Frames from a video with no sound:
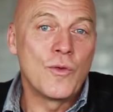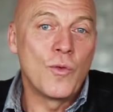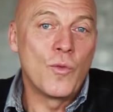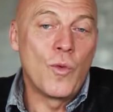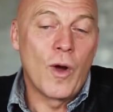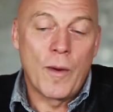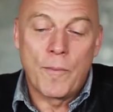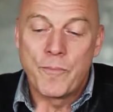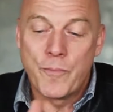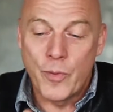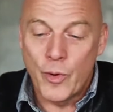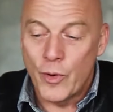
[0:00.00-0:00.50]

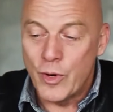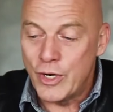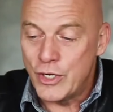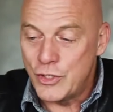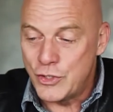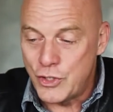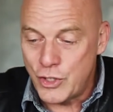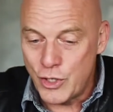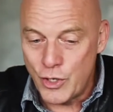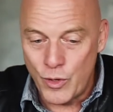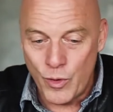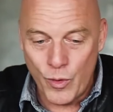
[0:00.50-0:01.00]
what
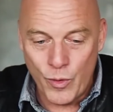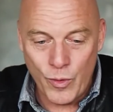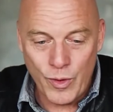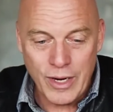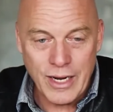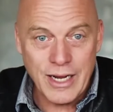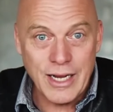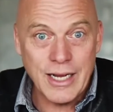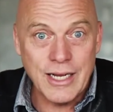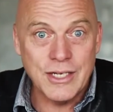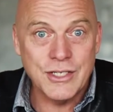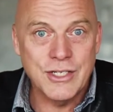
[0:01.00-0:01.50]
buried
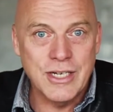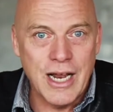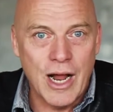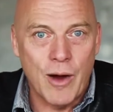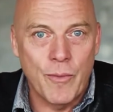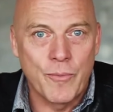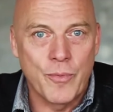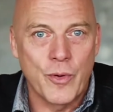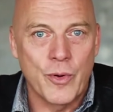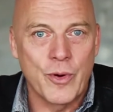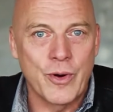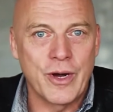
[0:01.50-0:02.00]
you is now
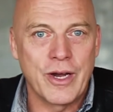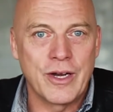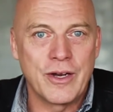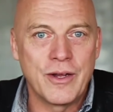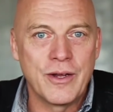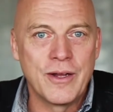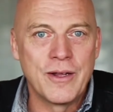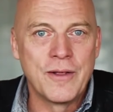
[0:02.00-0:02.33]
buried.